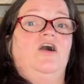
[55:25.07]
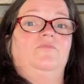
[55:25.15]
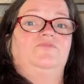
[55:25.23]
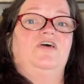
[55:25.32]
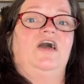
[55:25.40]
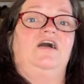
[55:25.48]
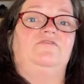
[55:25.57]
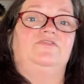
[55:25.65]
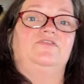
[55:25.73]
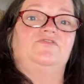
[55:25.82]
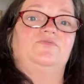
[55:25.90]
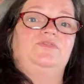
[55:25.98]
To have
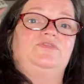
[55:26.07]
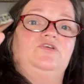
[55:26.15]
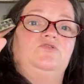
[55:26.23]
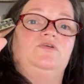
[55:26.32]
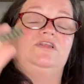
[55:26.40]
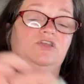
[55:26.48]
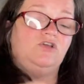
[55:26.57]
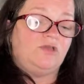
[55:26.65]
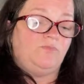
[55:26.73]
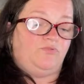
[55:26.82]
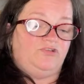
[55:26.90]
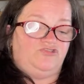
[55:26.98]
this with you, and you
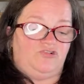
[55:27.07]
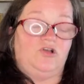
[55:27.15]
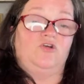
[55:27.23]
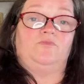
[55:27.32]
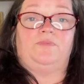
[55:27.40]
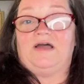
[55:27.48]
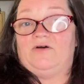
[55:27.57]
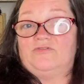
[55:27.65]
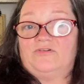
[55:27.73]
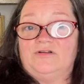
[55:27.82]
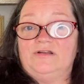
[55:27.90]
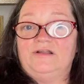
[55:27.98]
can put your own
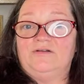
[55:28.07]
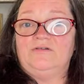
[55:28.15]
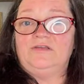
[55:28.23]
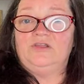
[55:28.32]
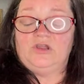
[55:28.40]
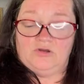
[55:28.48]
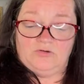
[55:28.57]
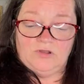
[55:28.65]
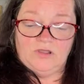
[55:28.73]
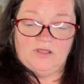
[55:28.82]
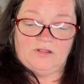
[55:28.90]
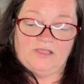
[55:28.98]
powder in here, you know,
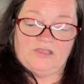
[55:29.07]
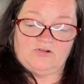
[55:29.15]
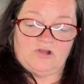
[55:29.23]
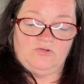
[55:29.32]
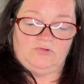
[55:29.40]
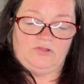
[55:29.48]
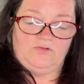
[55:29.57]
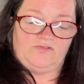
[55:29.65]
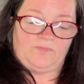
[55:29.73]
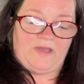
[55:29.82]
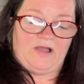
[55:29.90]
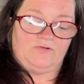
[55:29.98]
like your own loose
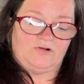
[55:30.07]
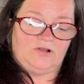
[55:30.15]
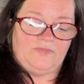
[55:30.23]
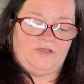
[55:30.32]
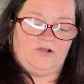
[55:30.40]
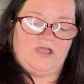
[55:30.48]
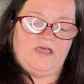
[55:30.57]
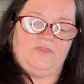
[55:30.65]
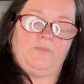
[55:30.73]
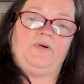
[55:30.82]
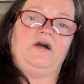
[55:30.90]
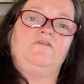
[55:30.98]
powder in there, and the
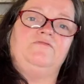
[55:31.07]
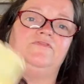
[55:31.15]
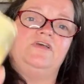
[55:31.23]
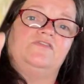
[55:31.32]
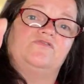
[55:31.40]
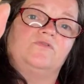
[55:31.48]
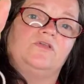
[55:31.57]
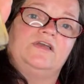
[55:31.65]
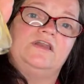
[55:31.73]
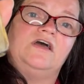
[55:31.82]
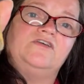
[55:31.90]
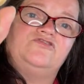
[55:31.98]
puff is really
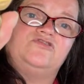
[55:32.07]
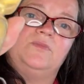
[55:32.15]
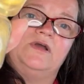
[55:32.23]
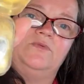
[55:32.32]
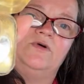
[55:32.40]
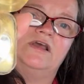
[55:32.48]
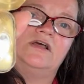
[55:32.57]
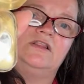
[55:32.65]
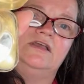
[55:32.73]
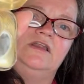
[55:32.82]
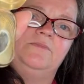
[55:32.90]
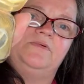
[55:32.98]
nice. You might want to
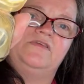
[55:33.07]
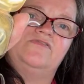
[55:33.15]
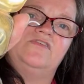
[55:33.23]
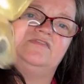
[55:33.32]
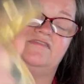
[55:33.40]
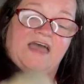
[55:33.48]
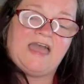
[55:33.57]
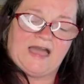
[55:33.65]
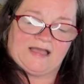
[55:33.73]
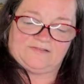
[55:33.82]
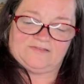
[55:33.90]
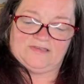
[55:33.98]
clean it, but it's
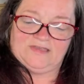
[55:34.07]
intact.